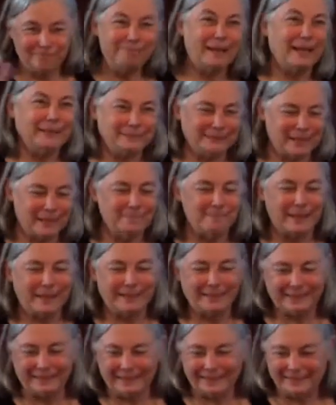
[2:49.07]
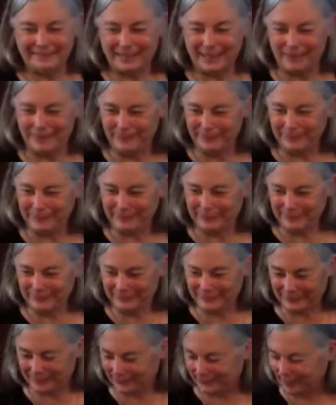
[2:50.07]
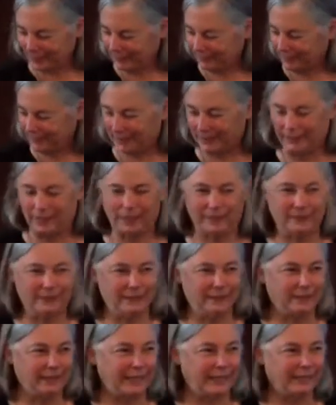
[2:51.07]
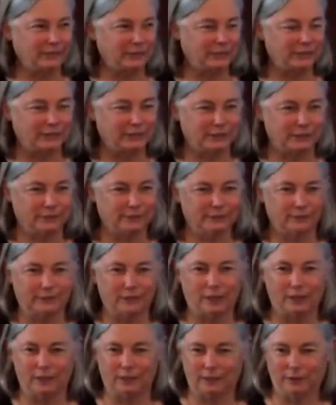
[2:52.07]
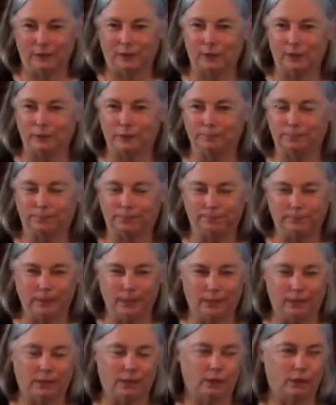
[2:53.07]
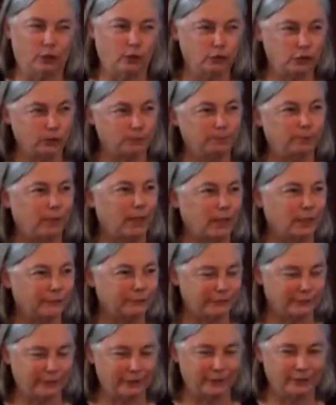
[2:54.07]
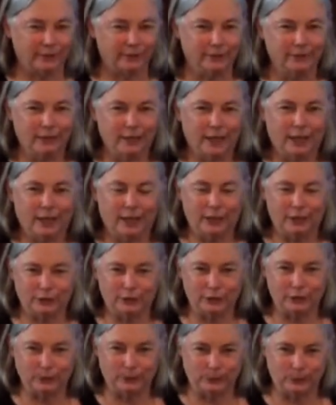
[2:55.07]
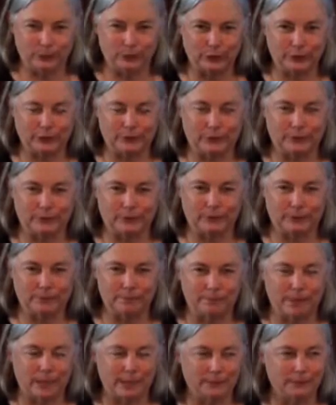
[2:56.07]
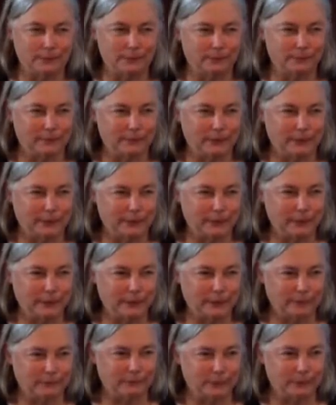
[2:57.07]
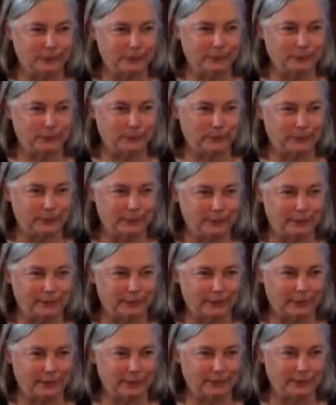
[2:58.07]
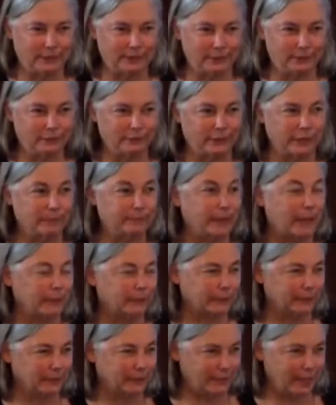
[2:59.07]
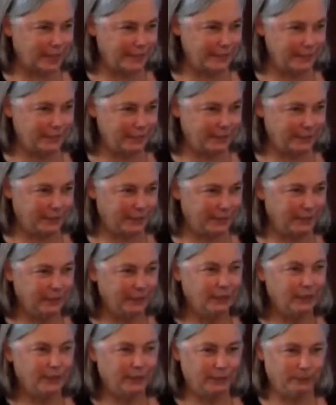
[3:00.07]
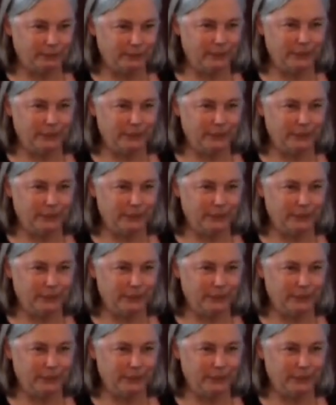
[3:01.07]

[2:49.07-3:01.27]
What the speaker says: But many of these same issues are relevant there. I want to thank Church of Ocean Park for their good work. It reminds me of the good work that the Interfaith Power and Light did in